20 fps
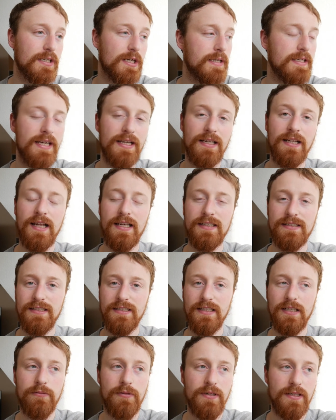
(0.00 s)
yeah, the last thing
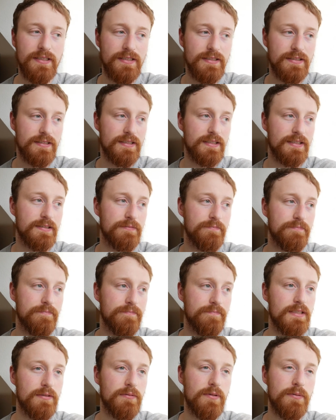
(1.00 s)
I want is
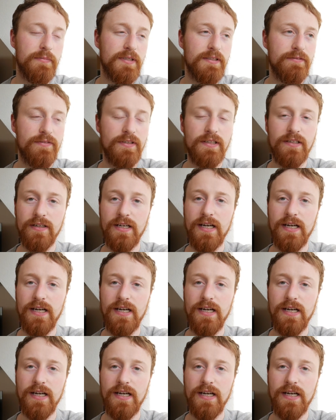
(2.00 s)
someone being figuring